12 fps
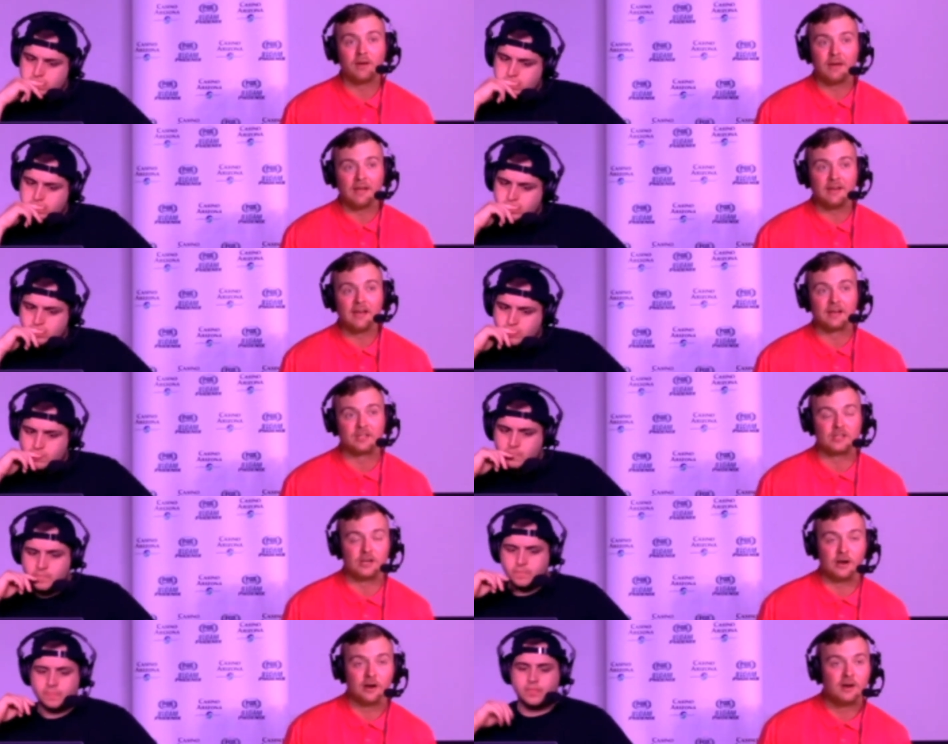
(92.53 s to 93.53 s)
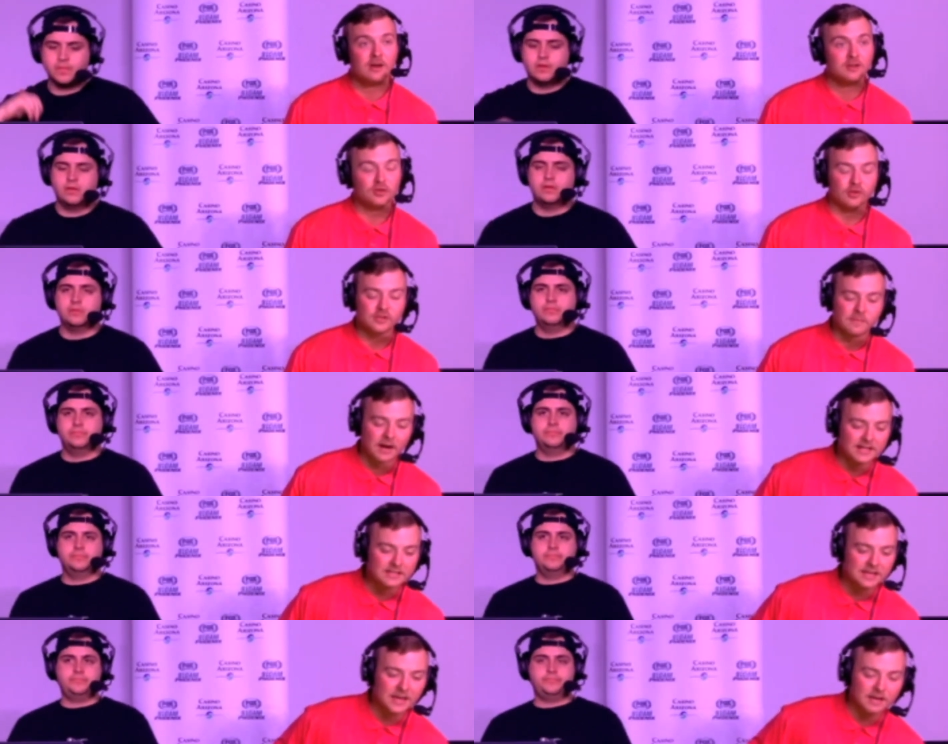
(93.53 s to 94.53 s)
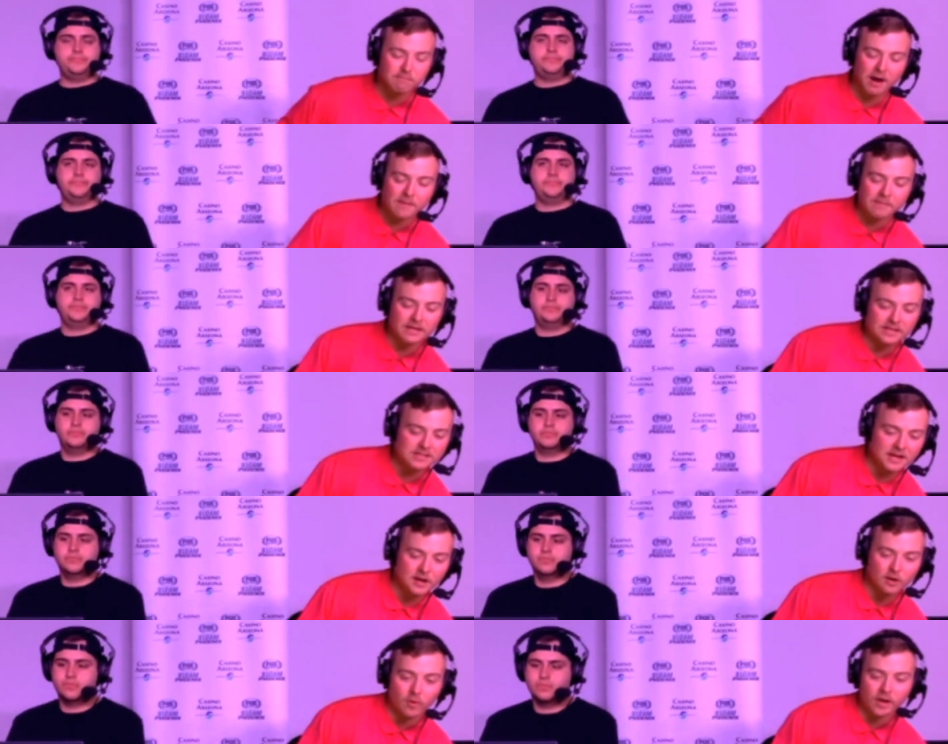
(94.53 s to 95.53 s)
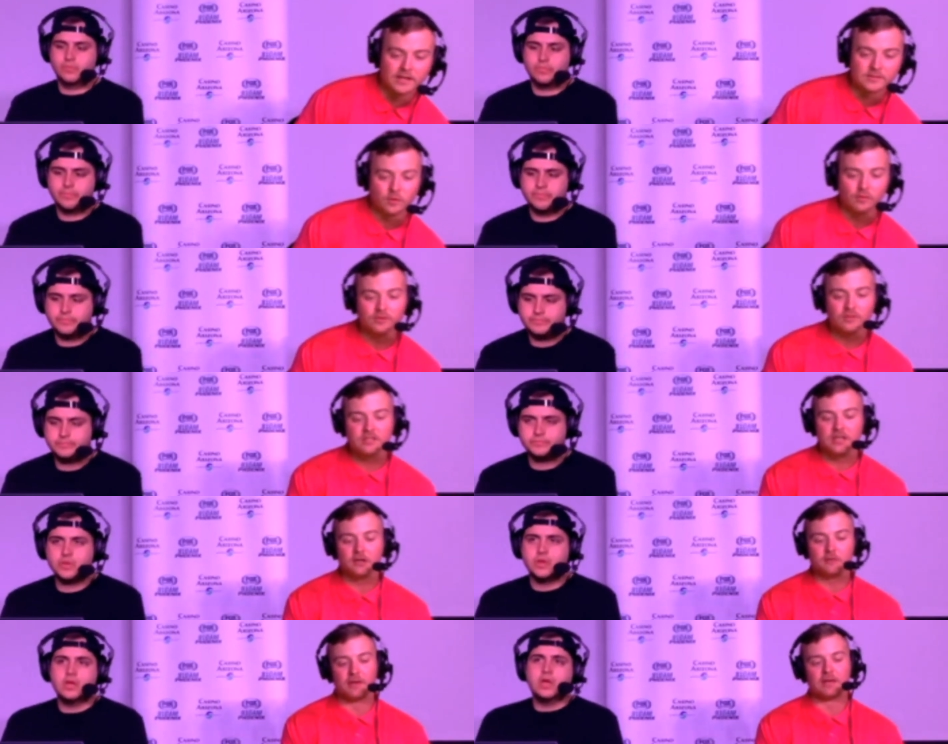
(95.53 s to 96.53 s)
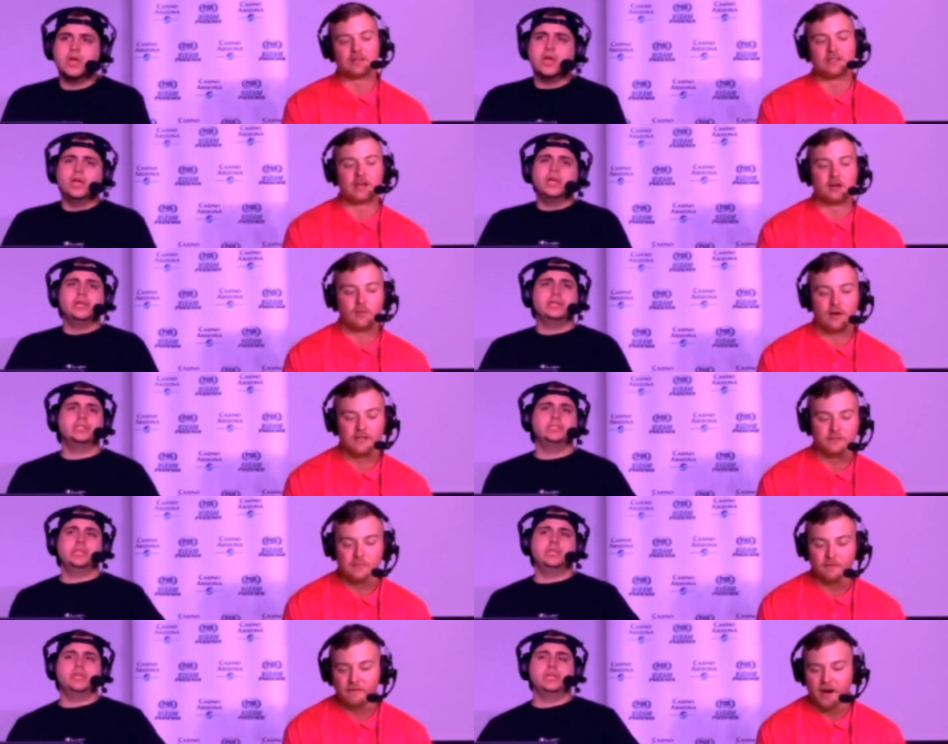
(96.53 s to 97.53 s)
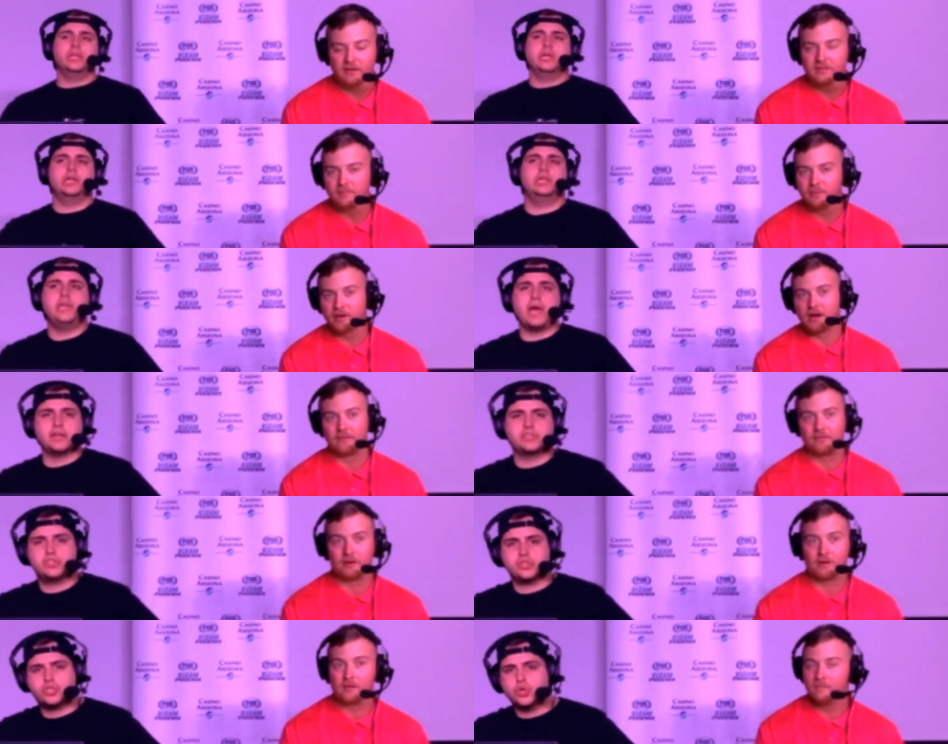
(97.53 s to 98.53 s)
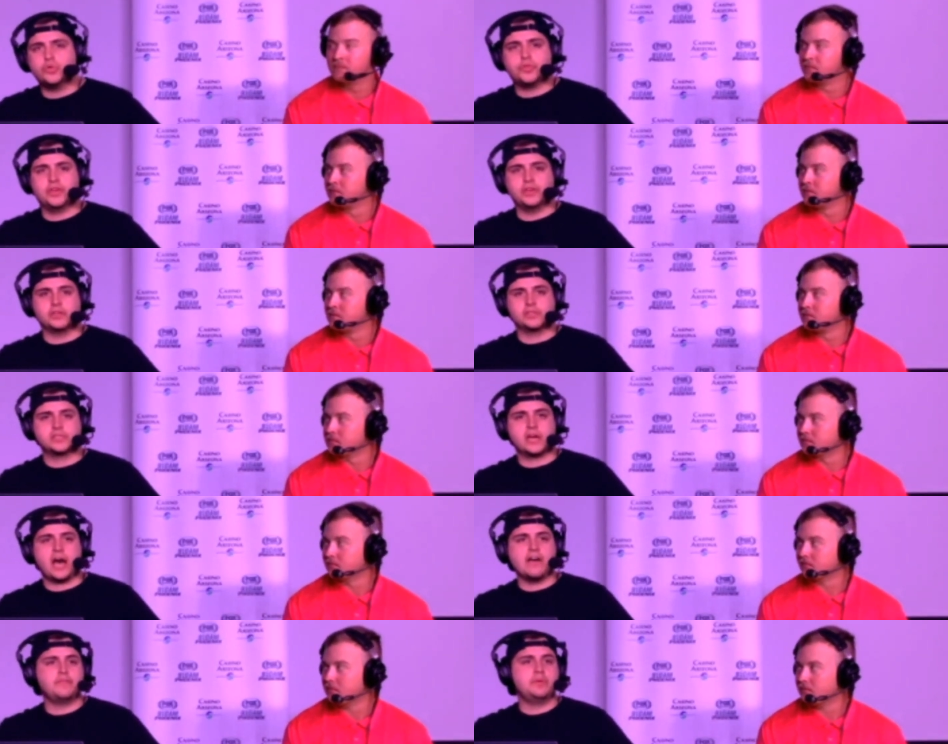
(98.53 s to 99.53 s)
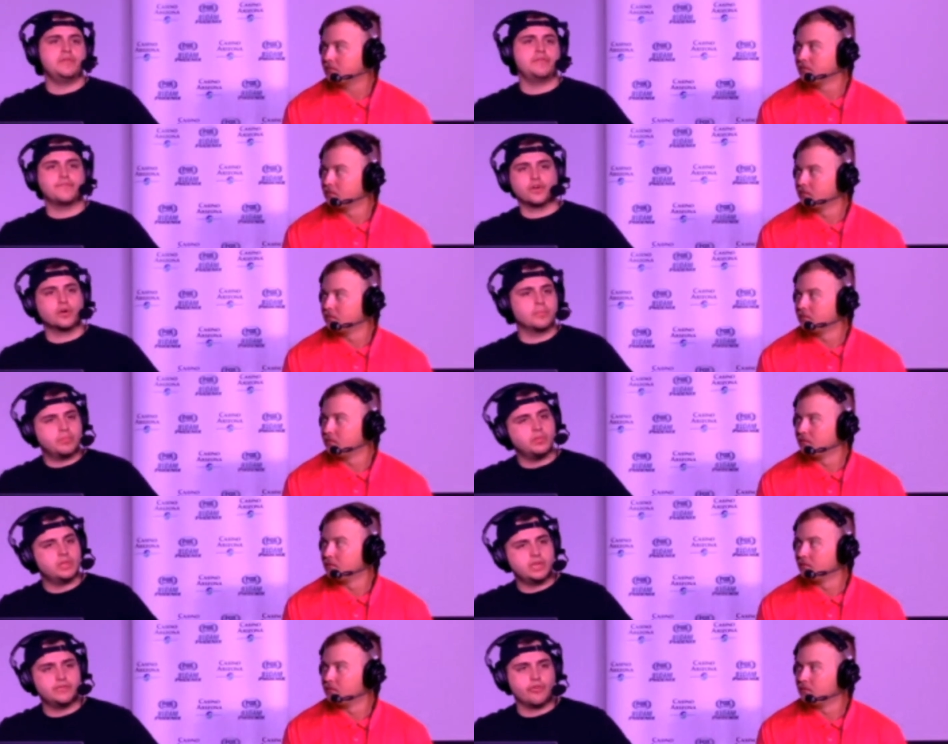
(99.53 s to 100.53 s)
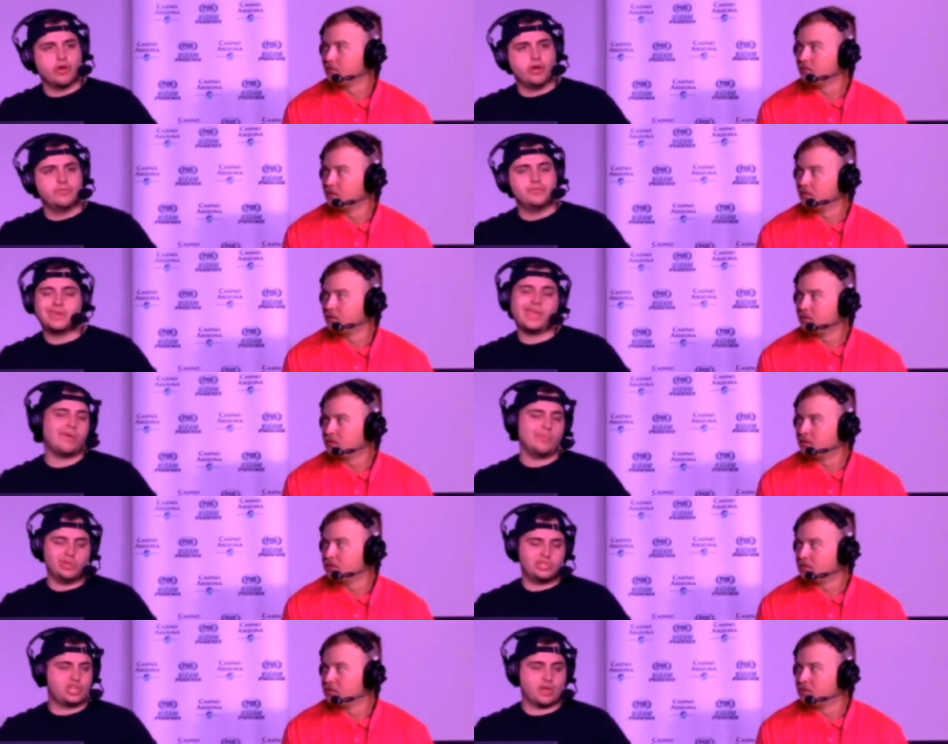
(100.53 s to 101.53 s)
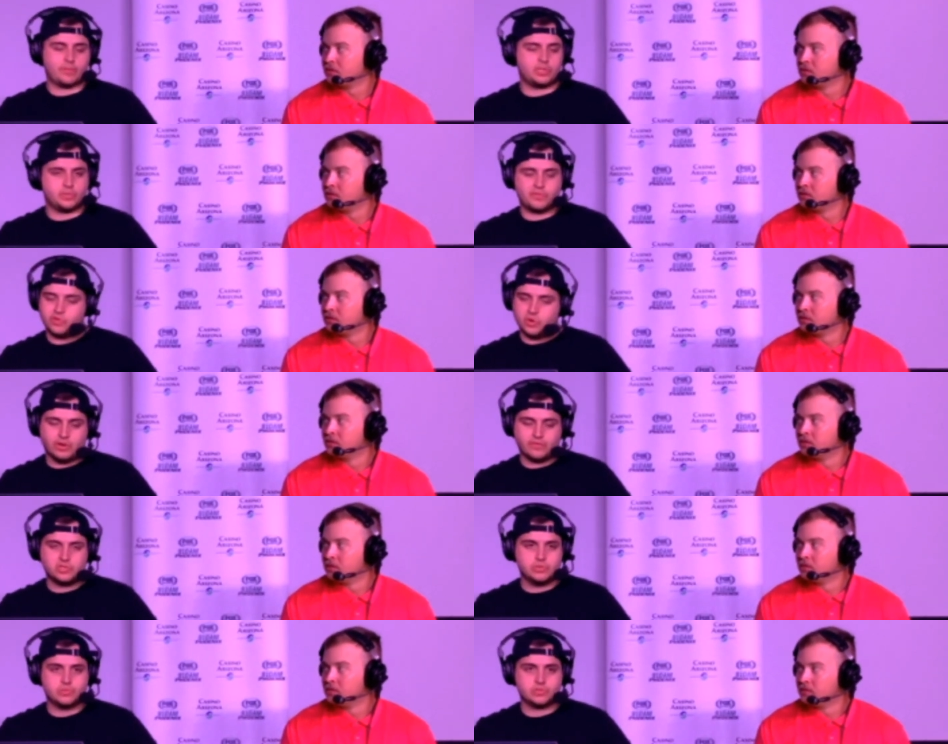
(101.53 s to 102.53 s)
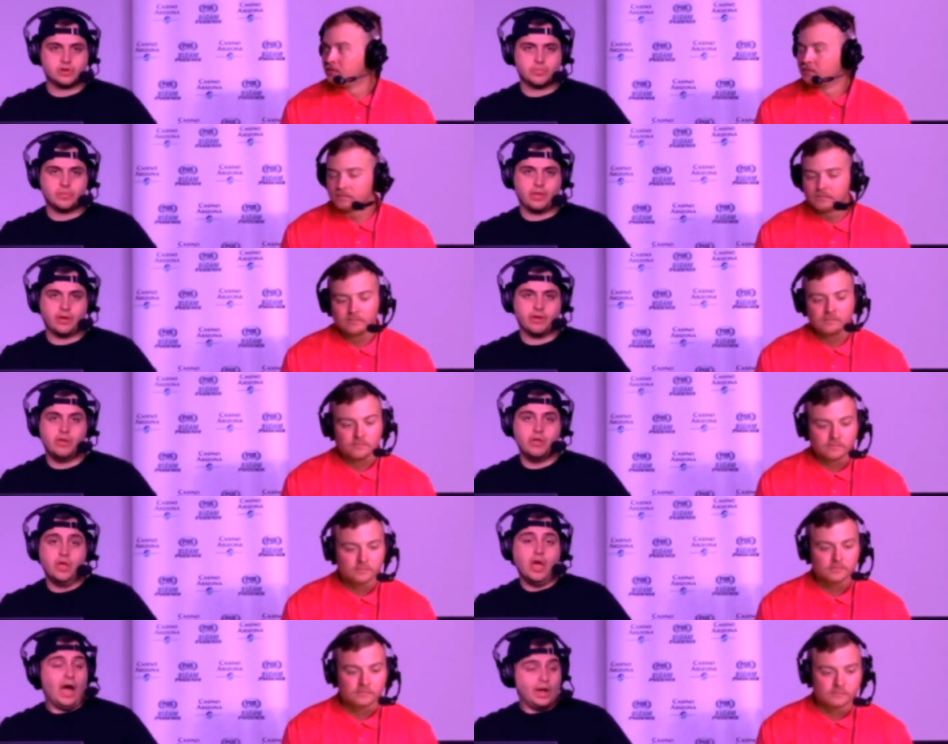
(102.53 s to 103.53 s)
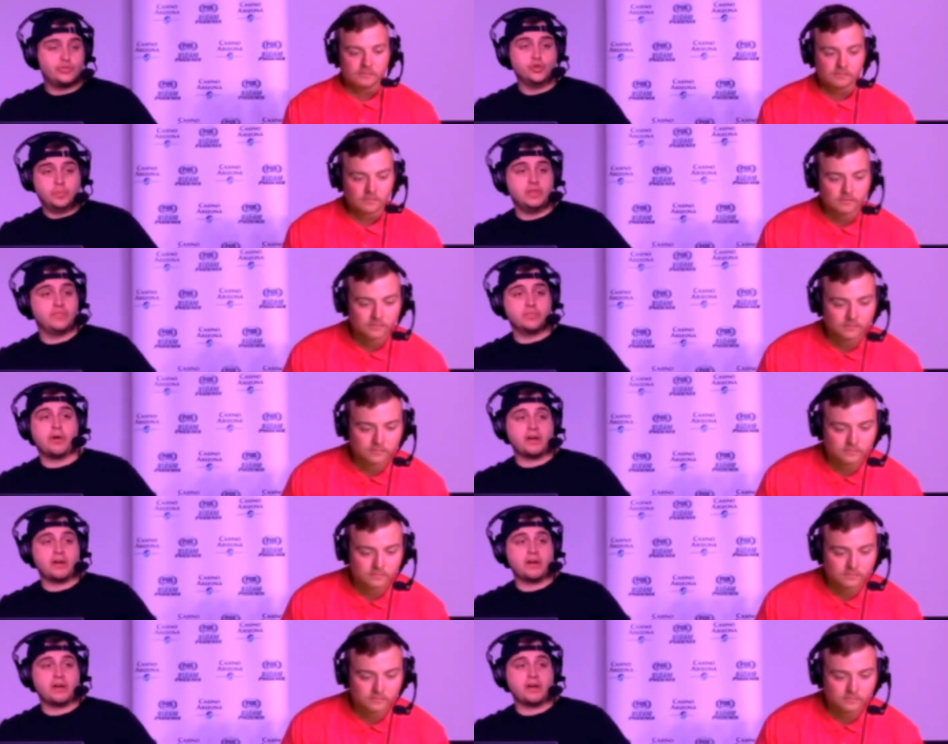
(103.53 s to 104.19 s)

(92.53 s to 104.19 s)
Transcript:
Speaker 1: it again next year. So those are my take, my biggest takeaways. What would you say your biggest takeaways from the finals and playoffs yes, are?
Speaker 2: Two things. I've been a firm believer of you can't win a championship if you don't have a superstar player. I do believe the